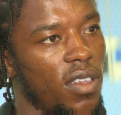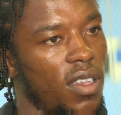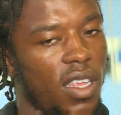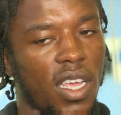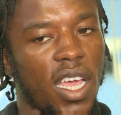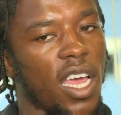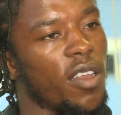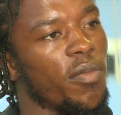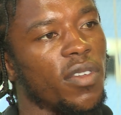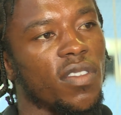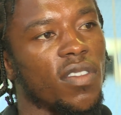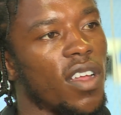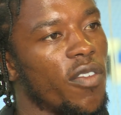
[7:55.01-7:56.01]
The
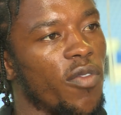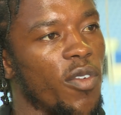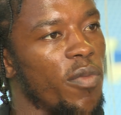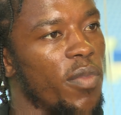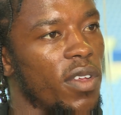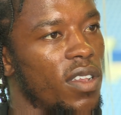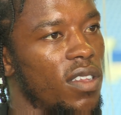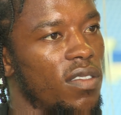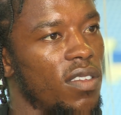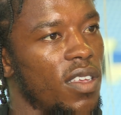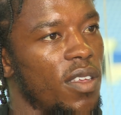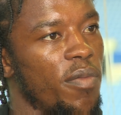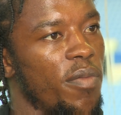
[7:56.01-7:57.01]
academy staff won't pick the
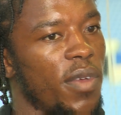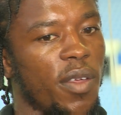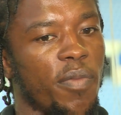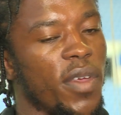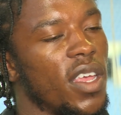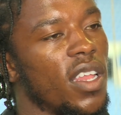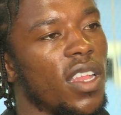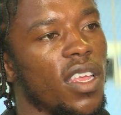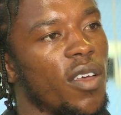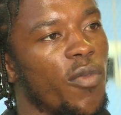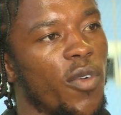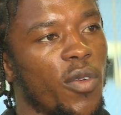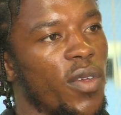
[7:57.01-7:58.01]
team. Me being
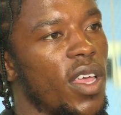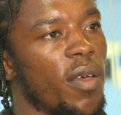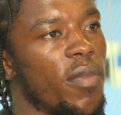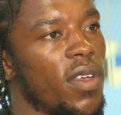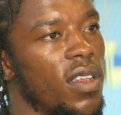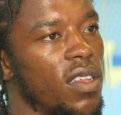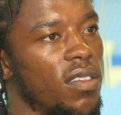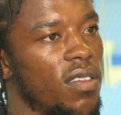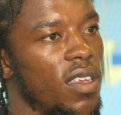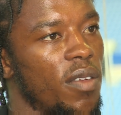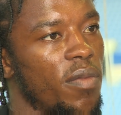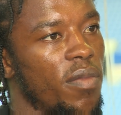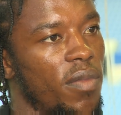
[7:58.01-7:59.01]
here won't get me in the
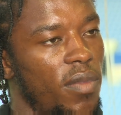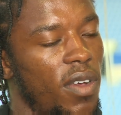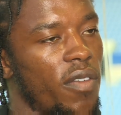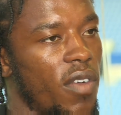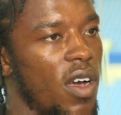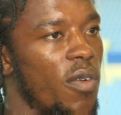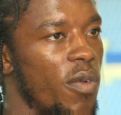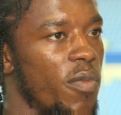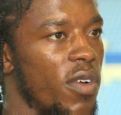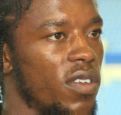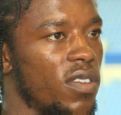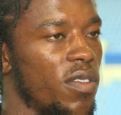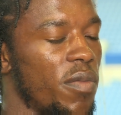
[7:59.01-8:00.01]
team. I've got to
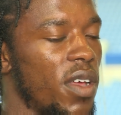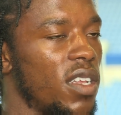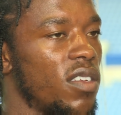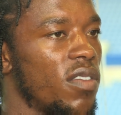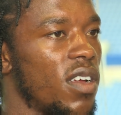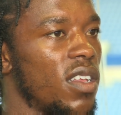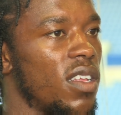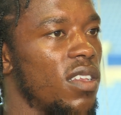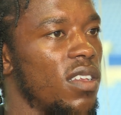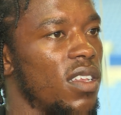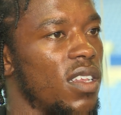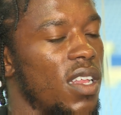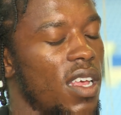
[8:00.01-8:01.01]
impress the manager at the end
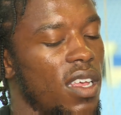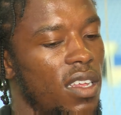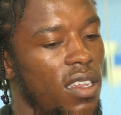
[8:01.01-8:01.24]
of the day.